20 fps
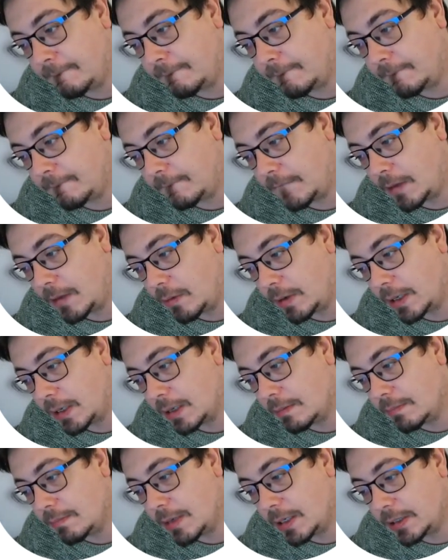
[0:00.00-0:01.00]
that we can
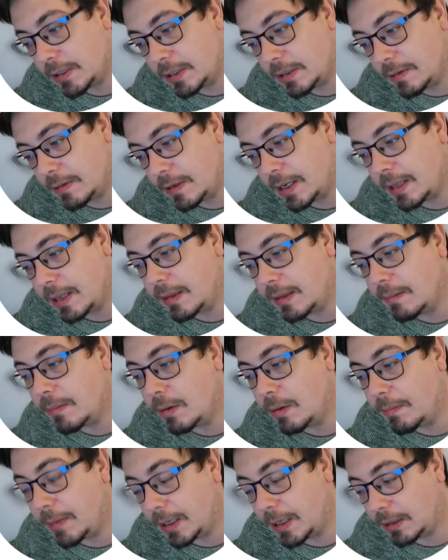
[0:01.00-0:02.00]
measure and the
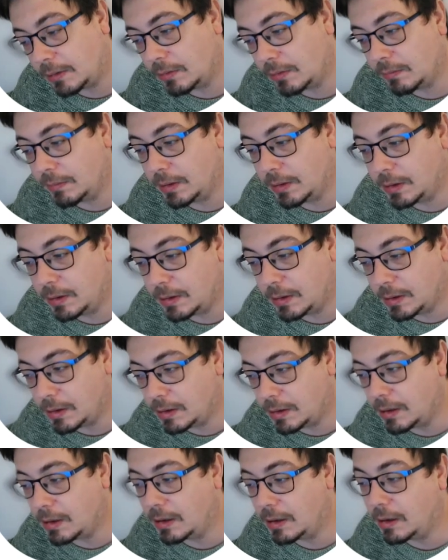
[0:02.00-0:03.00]
momentum.
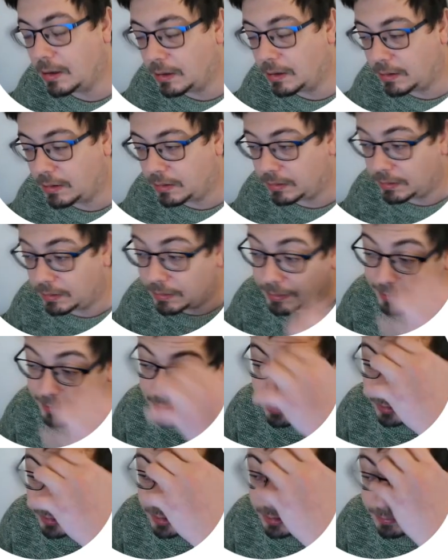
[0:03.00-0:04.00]
The
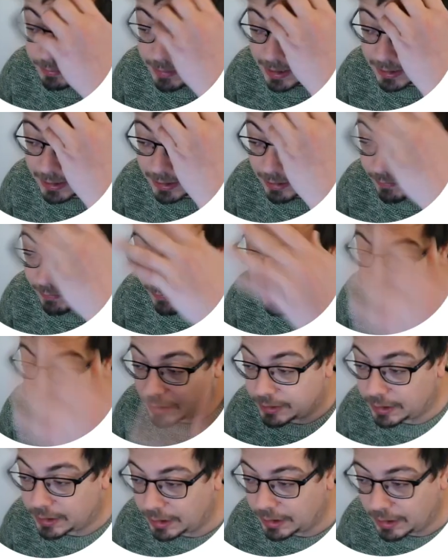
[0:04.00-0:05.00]
momentum is mass and
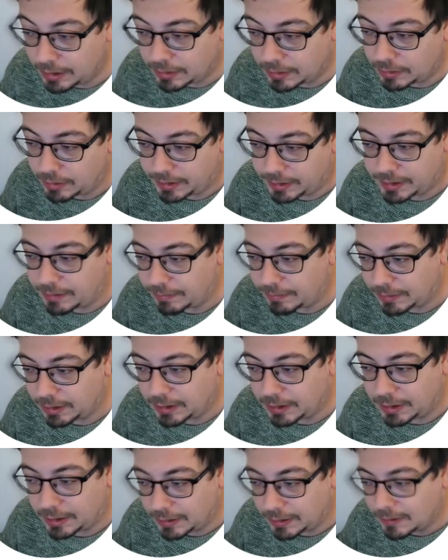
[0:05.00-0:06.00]
velocity, so it's something
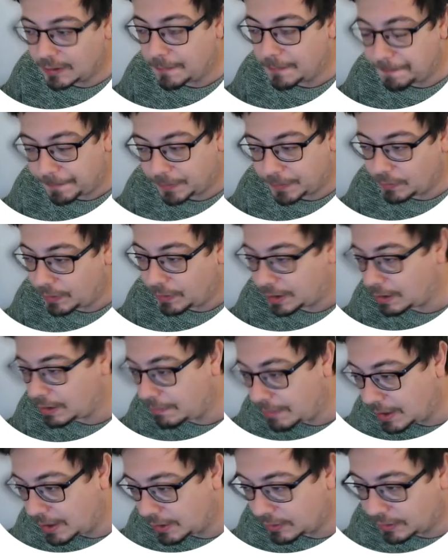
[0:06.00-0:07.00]
that we can
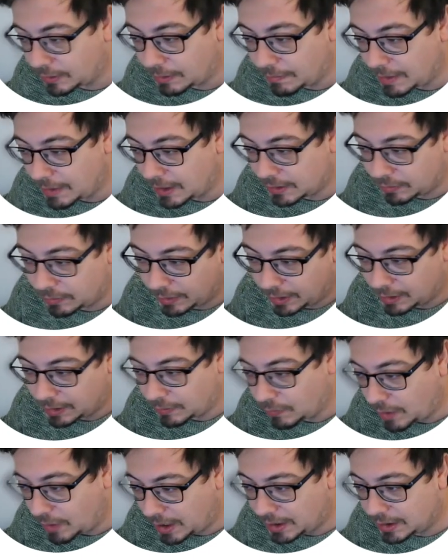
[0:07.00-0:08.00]
measure. The mass we can
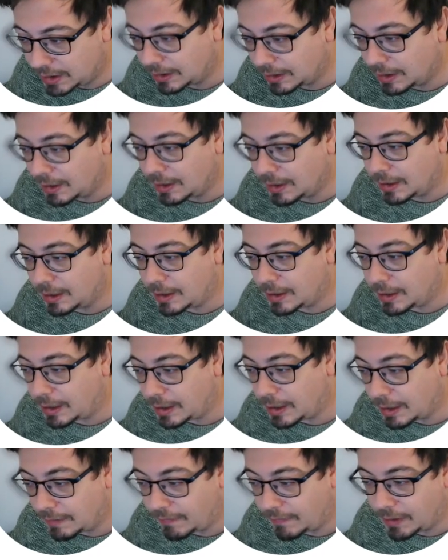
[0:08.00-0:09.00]
weight,
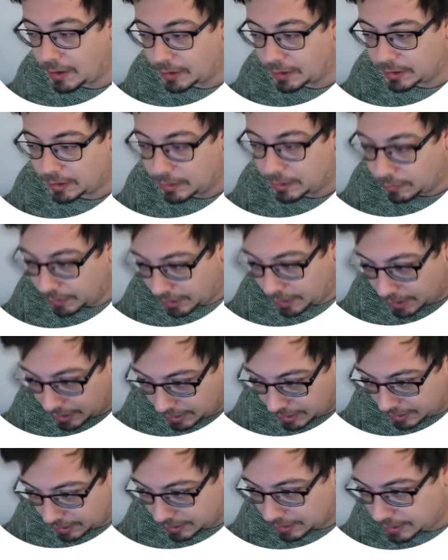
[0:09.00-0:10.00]
the velocity we
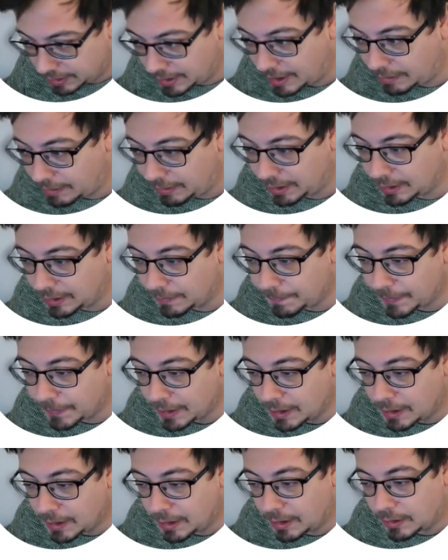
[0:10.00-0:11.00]
can time it.
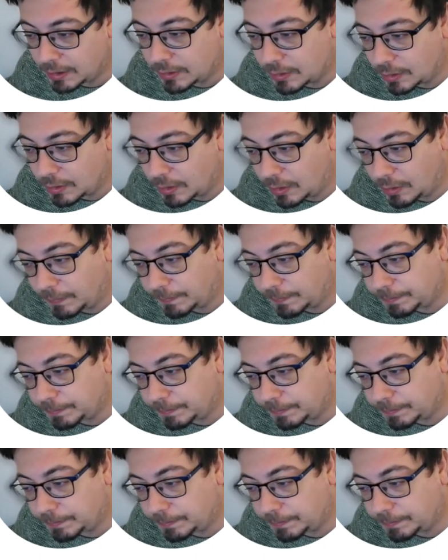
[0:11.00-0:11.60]
So